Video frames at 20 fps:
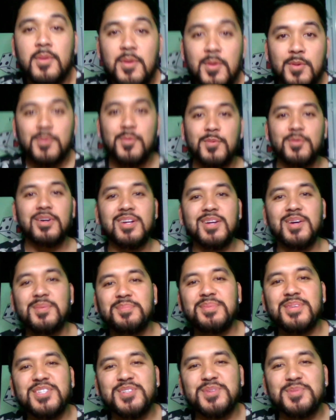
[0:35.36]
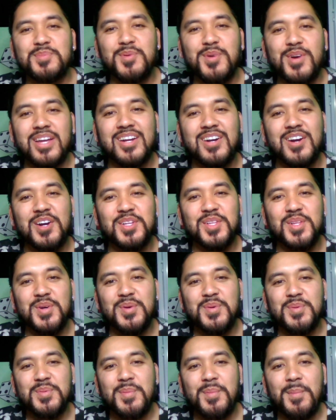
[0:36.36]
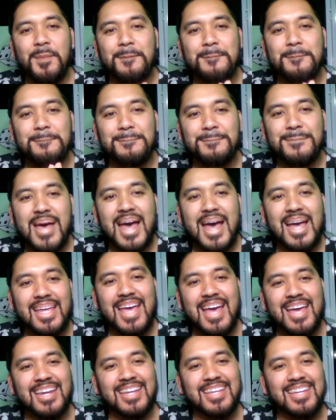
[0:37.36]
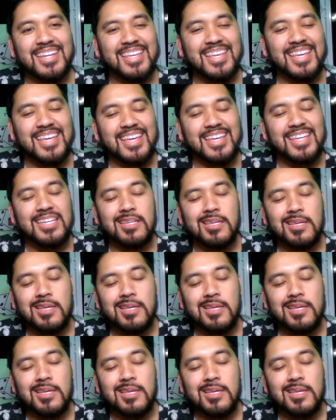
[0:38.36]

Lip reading: What up? It's your boy Carlo, back at it again.